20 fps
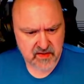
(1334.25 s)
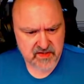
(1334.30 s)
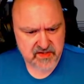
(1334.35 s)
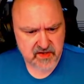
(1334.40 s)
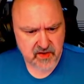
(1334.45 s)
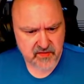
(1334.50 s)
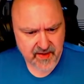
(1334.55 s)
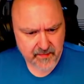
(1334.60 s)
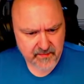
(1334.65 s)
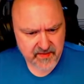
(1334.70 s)

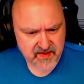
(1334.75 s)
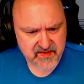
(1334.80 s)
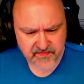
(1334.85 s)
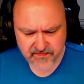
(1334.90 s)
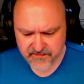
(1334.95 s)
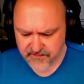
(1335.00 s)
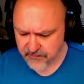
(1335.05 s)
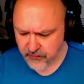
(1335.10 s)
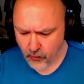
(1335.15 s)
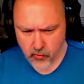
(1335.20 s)
So that means
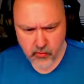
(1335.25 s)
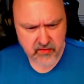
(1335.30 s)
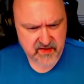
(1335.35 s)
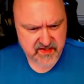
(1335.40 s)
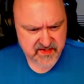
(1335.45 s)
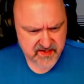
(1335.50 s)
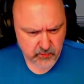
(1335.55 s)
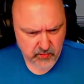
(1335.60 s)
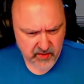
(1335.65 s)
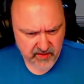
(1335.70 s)
four
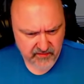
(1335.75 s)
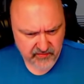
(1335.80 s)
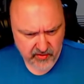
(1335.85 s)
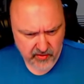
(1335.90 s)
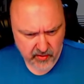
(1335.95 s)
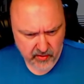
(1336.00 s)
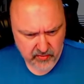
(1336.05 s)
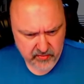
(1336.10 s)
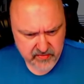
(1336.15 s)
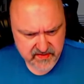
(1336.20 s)
is in one of
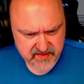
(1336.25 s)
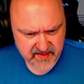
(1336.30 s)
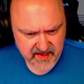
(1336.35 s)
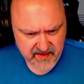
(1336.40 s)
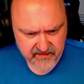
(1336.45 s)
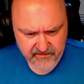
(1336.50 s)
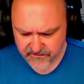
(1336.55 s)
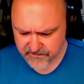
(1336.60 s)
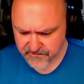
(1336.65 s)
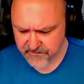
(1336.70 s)
those
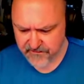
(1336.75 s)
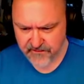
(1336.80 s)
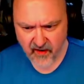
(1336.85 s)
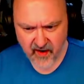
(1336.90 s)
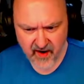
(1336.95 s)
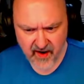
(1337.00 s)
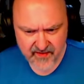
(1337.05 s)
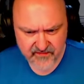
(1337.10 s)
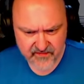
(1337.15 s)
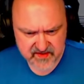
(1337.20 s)
and
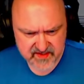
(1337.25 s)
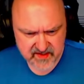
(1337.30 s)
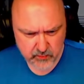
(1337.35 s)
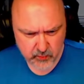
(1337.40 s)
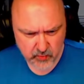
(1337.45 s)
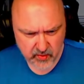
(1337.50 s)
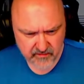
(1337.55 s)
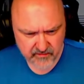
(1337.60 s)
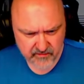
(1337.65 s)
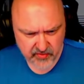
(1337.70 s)
five is in
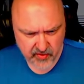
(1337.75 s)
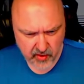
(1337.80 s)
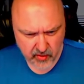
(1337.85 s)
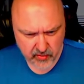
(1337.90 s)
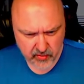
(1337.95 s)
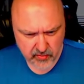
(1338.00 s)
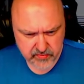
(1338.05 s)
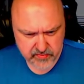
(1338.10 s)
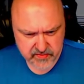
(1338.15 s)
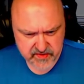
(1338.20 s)
one of
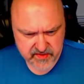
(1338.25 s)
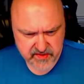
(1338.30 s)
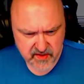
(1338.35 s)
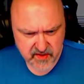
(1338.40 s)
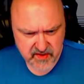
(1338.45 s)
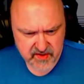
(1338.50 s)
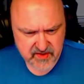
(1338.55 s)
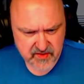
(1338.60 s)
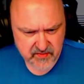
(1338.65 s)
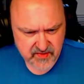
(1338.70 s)
those.
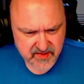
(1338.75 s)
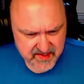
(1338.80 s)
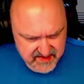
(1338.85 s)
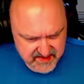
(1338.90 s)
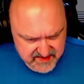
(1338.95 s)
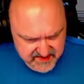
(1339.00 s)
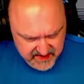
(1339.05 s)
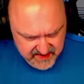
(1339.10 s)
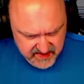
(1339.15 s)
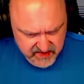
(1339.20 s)
So
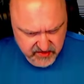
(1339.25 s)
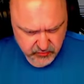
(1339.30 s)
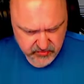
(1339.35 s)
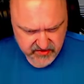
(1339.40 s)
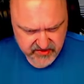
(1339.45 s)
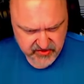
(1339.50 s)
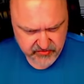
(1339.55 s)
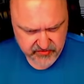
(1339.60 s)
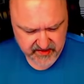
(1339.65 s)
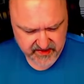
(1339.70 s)
this is
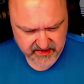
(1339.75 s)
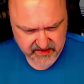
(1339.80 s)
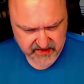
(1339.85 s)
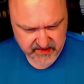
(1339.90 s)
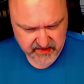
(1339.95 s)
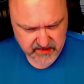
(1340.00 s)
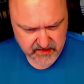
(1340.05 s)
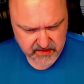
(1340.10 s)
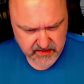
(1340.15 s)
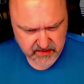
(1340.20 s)

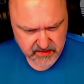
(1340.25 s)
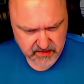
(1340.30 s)
restricted.